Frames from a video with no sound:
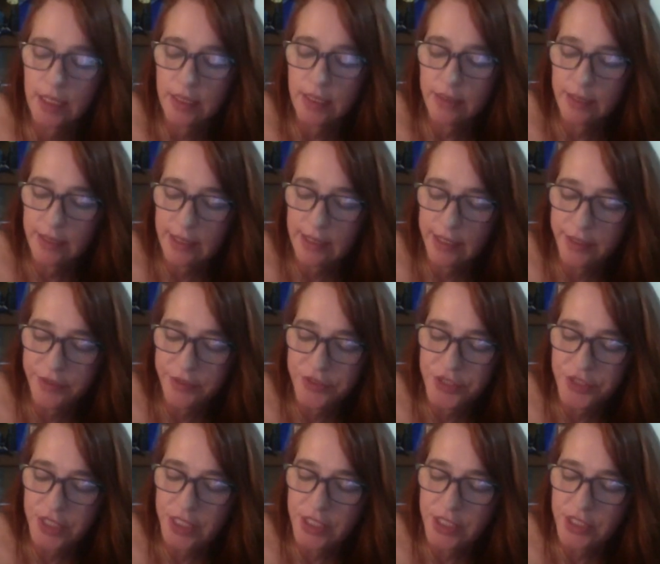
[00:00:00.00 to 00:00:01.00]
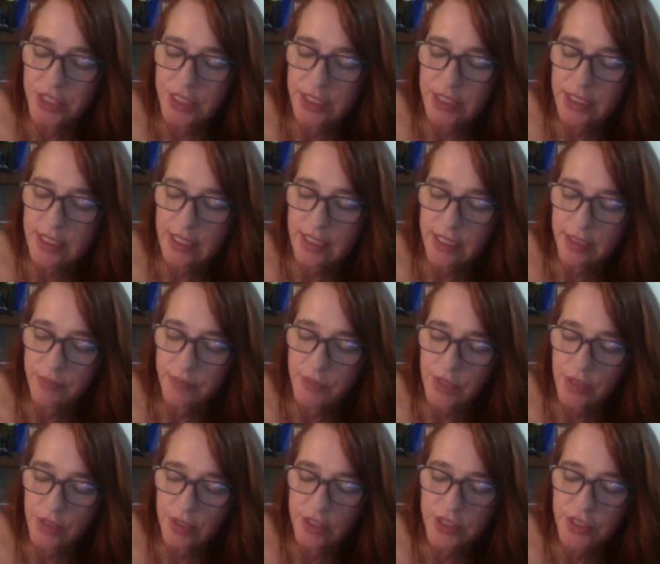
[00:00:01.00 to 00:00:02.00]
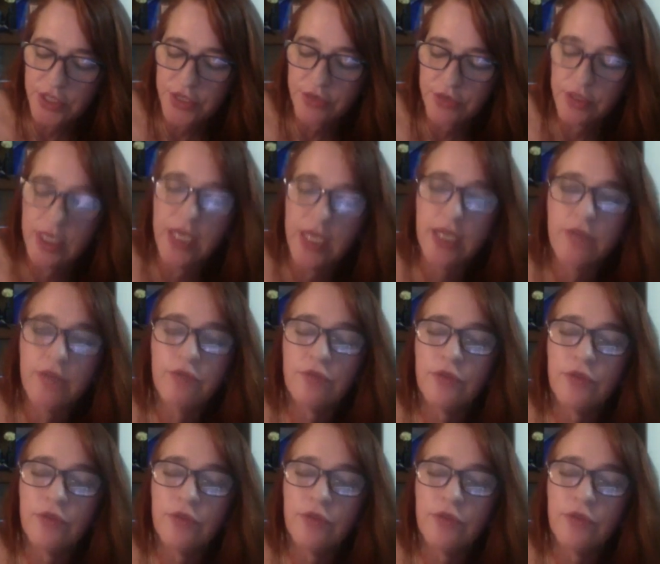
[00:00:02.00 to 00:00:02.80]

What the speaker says: that later changed its name to Arts Thrive,